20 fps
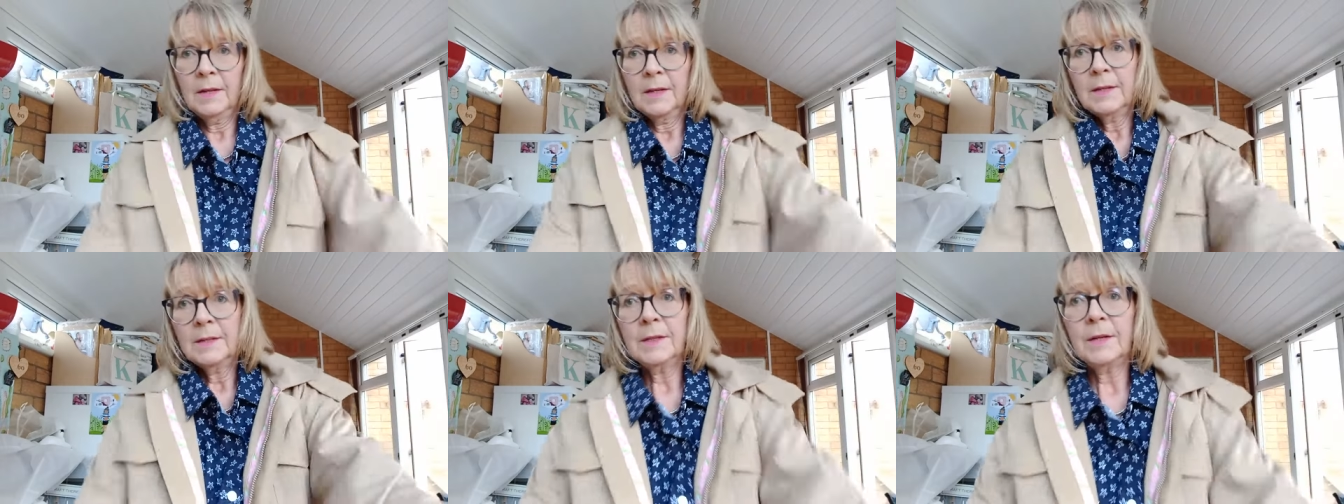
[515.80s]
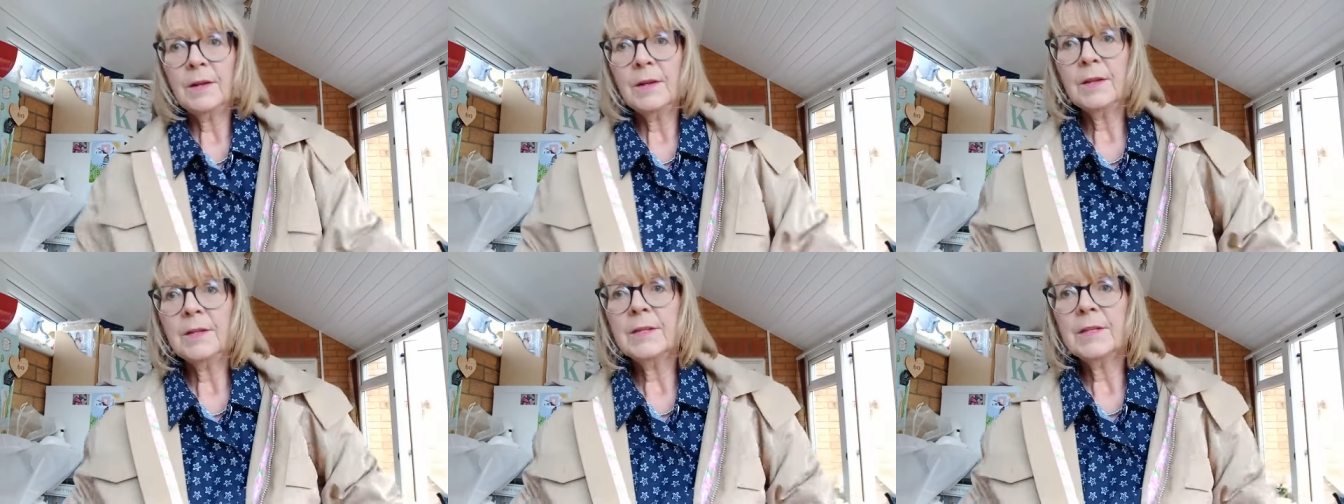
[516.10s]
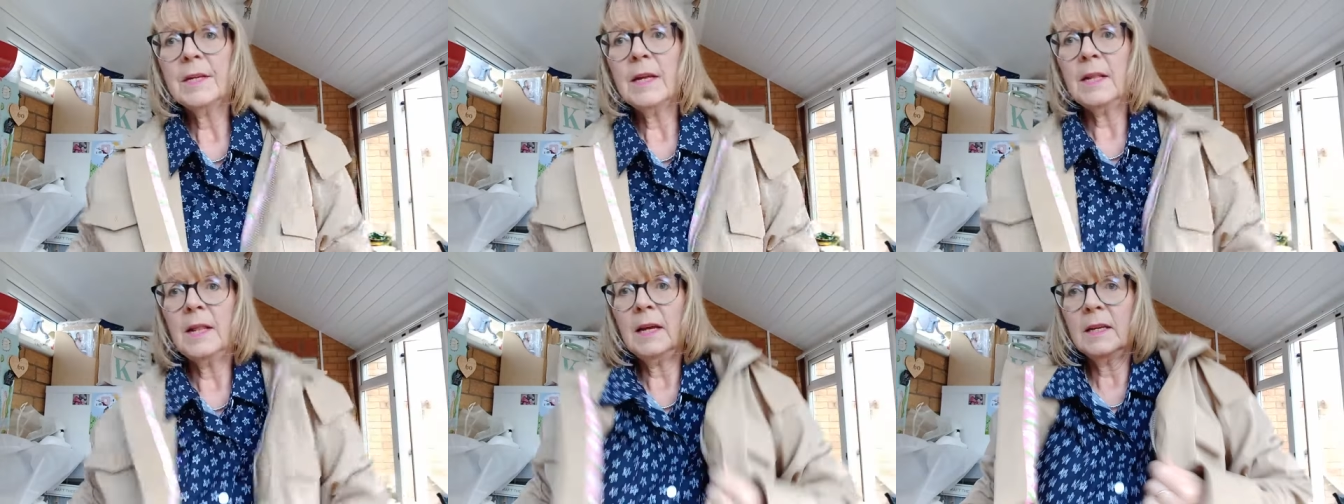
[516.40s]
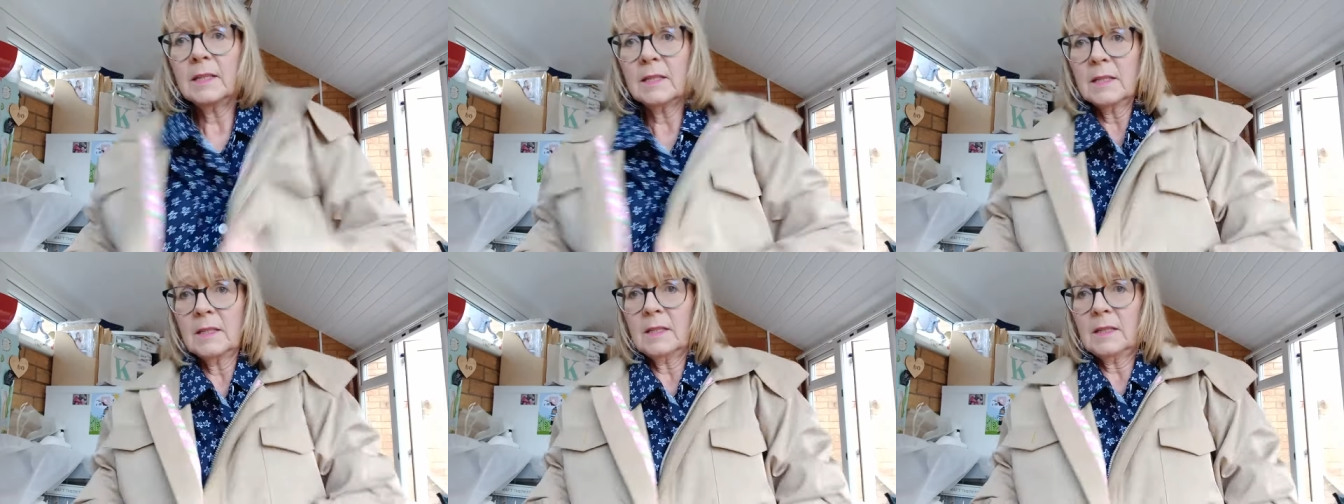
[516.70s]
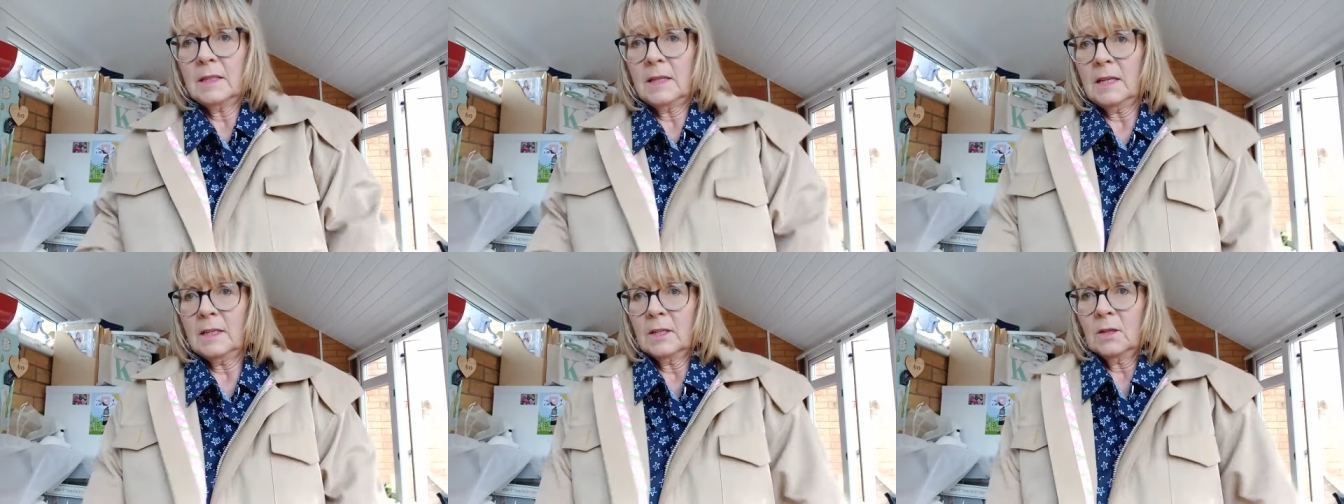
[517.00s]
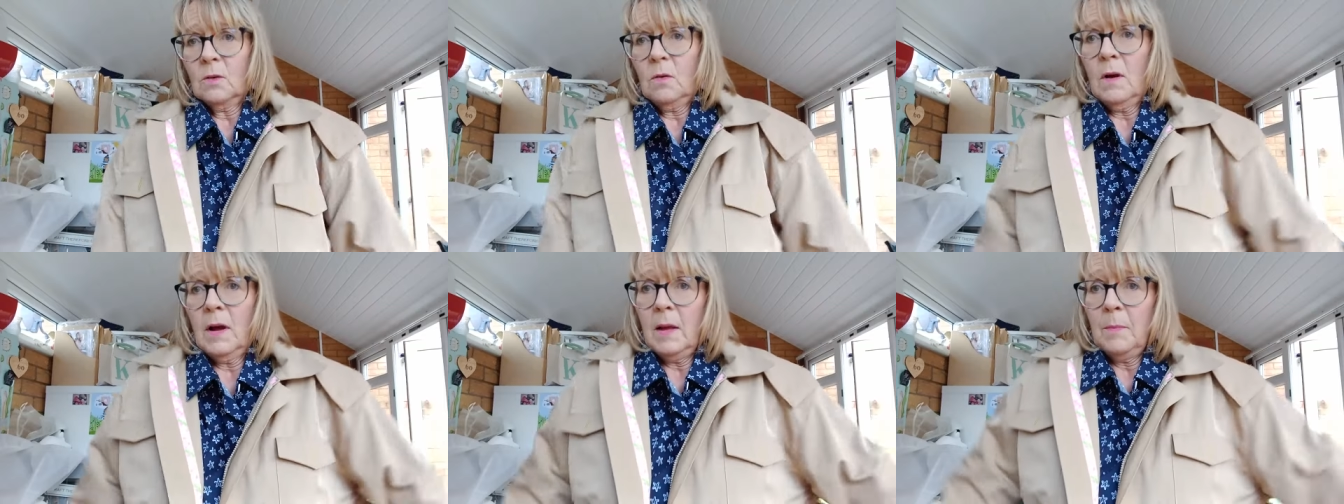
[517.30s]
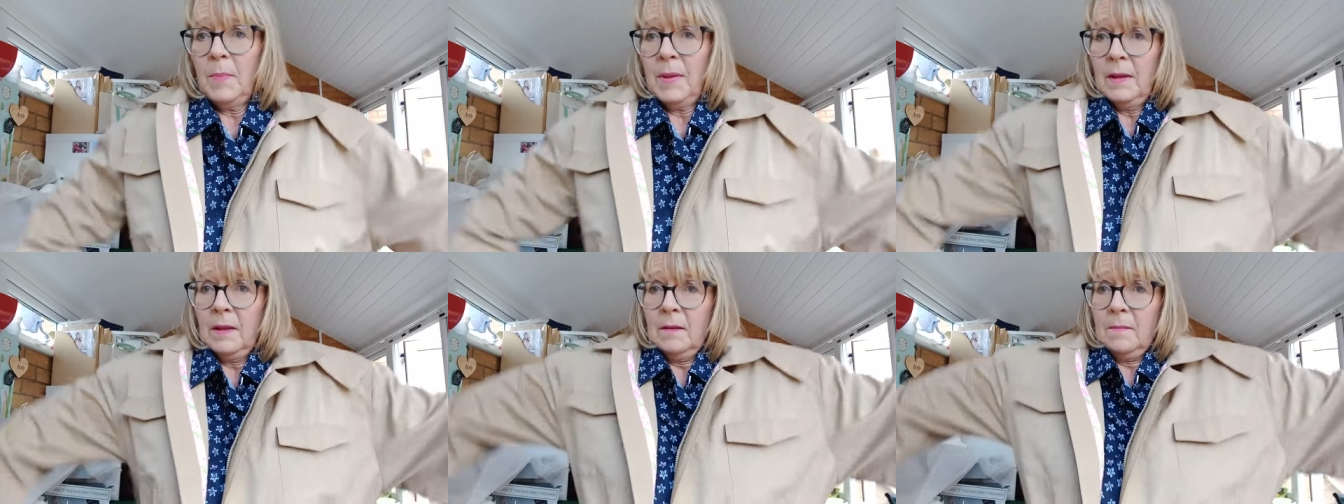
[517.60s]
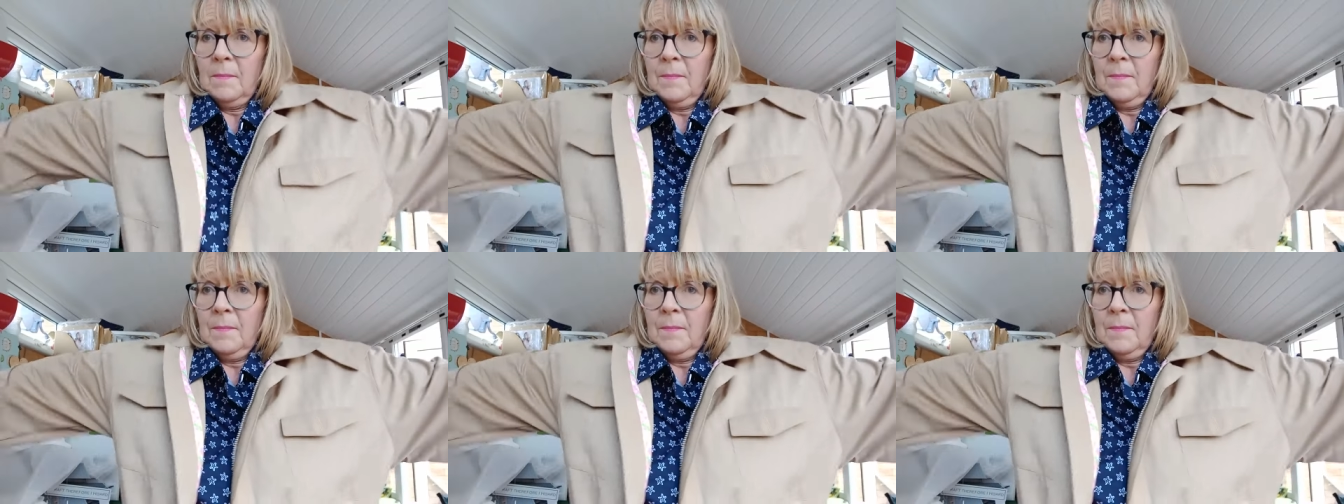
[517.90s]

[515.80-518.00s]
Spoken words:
So you can see that's quite a big